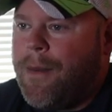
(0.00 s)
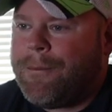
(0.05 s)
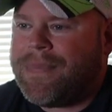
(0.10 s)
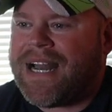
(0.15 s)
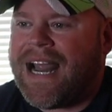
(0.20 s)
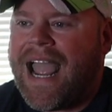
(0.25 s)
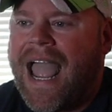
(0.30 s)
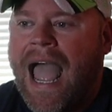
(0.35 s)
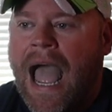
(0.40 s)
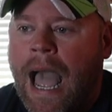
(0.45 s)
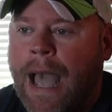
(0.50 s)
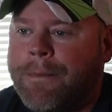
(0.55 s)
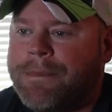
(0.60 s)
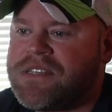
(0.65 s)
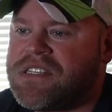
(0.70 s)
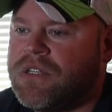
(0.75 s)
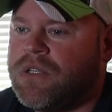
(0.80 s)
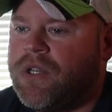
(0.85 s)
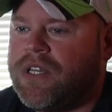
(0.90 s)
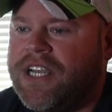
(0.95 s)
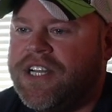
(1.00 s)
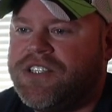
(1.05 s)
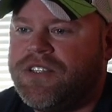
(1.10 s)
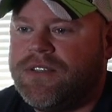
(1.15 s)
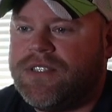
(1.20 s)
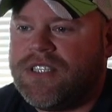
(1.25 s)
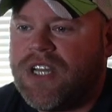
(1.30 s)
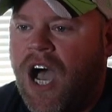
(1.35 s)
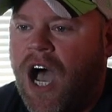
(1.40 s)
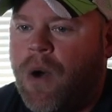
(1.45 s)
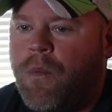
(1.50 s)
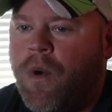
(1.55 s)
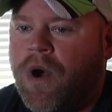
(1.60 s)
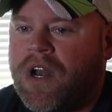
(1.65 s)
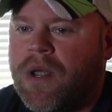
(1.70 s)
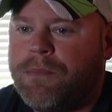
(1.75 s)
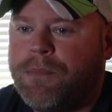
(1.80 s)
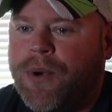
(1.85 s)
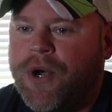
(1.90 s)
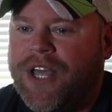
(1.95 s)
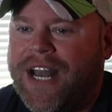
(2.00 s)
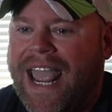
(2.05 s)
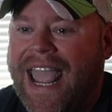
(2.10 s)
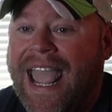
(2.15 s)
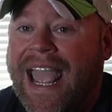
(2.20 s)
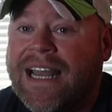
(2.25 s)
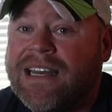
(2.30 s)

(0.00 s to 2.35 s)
But I absolutely do not want to put